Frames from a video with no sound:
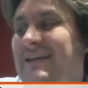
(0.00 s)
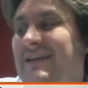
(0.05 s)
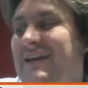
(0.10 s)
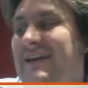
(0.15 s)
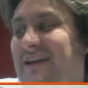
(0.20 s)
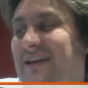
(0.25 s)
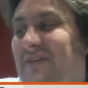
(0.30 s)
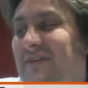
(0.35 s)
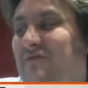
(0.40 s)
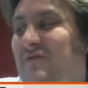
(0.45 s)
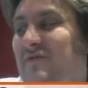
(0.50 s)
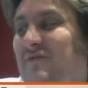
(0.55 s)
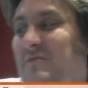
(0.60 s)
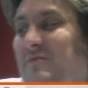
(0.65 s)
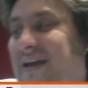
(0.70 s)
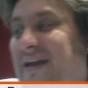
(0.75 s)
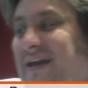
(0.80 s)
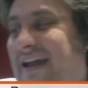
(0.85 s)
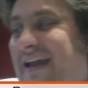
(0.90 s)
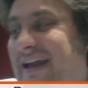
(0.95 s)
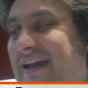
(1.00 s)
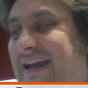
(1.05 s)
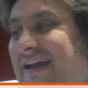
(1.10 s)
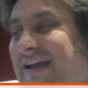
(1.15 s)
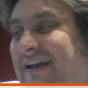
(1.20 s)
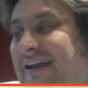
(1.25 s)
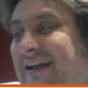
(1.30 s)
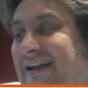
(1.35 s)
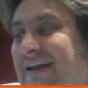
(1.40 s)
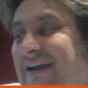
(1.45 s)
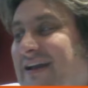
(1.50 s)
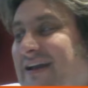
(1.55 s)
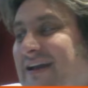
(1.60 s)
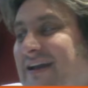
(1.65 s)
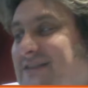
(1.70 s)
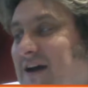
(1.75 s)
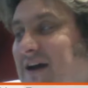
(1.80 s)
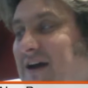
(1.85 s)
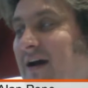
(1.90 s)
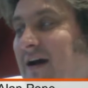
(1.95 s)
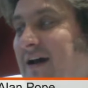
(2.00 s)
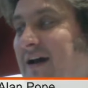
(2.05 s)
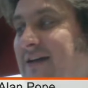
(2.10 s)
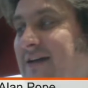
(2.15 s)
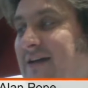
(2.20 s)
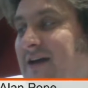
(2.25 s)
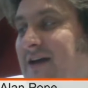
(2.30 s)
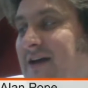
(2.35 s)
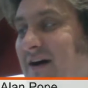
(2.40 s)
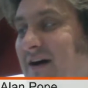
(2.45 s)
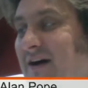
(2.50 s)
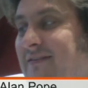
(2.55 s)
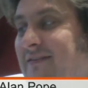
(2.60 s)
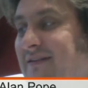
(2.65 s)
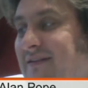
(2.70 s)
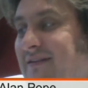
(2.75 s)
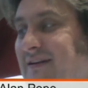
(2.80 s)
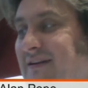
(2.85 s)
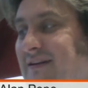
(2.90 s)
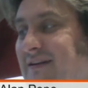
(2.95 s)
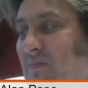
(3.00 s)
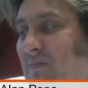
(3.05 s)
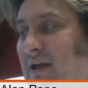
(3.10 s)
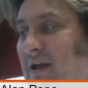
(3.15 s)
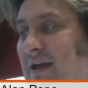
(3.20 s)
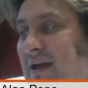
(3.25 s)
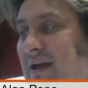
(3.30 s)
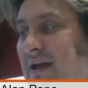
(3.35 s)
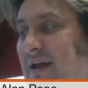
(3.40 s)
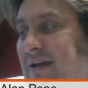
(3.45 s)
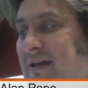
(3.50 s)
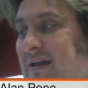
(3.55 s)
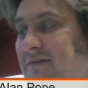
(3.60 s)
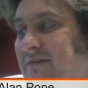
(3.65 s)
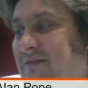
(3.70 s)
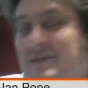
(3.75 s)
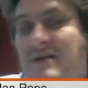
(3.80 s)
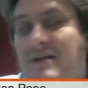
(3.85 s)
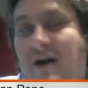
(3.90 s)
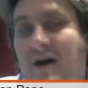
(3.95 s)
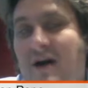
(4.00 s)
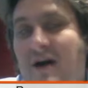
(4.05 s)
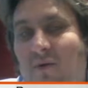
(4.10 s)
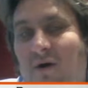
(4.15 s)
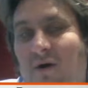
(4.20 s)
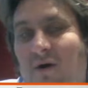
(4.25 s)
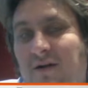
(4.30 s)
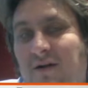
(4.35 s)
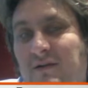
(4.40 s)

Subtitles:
for me, it's either going to be the narwhal